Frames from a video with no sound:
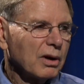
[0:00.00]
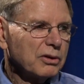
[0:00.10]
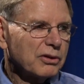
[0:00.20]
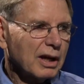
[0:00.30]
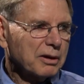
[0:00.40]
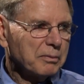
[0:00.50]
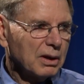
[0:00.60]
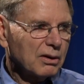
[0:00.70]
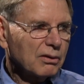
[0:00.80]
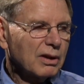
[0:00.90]
in
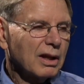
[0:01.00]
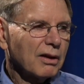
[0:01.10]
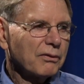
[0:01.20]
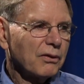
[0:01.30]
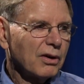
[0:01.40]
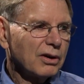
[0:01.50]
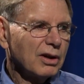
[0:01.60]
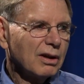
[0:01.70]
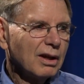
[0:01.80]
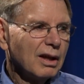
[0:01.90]
Sacramento,
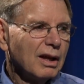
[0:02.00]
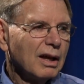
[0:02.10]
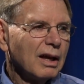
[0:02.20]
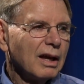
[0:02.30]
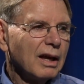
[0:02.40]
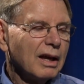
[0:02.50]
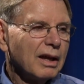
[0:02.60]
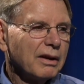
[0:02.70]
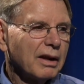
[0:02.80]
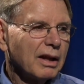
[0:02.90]
California,
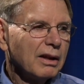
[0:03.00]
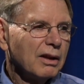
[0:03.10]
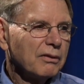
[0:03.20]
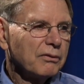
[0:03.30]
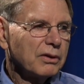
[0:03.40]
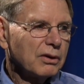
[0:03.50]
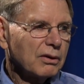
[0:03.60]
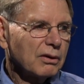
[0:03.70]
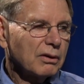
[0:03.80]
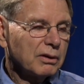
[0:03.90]
and I lived
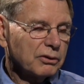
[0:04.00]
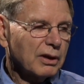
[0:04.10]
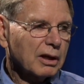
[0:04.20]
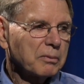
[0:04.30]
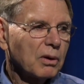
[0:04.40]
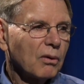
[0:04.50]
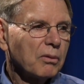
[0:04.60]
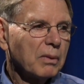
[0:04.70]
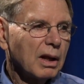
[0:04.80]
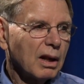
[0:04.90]
here in Sacramento
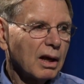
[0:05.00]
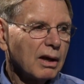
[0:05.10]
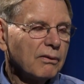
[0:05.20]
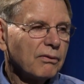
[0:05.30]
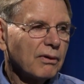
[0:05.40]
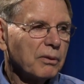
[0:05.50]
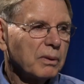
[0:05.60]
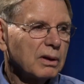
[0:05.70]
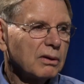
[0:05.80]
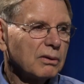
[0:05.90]
all my life. I
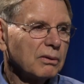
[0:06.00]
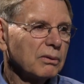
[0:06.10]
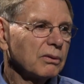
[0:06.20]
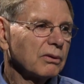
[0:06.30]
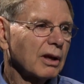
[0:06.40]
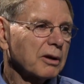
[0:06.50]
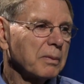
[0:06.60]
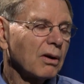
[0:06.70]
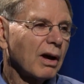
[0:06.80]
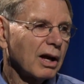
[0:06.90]
went to
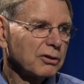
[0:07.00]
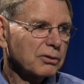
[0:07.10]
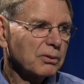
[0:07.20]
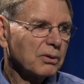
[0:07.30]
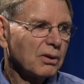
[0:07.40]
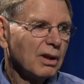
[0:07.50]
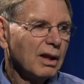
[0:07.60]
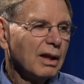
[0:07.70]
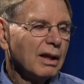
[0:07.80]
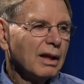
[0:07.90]
Sacramento High School,
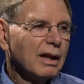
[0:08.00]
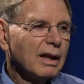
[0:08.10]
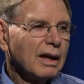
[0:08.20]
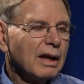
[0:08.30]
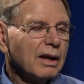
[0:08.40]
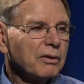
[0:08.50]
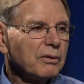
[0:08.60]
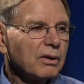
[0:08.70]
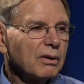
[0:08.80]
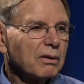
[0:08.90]

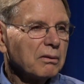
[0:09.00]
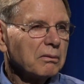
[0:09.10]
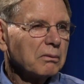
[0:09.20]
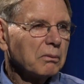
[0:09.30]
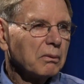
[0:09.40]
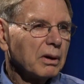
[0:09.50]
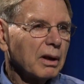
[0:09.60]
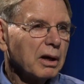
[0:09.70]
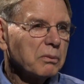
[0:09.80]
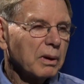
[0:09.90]
and when
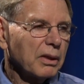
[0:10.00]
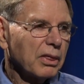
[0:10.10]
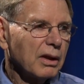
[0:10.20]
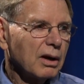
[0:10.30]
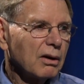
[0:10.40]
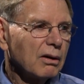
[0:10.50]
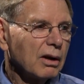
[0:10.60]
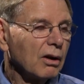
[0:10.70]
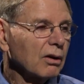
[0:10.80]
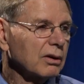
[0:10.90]
I went there,
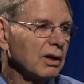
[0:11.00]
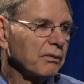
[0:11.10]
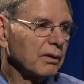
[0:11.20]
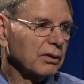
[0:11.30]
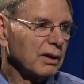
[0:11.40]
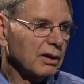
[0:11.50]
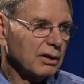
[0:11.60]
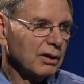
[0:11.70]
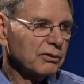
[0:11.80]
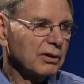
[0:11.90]
it looked different than it
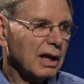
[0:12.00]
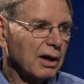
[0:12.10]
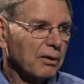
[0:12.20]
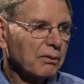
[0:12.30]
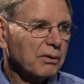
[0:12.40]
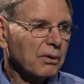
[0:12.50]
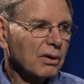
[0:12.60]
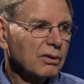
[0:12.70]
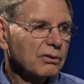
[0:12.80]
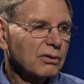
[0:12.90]
does now, of
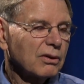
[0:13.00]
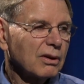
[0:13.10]
course.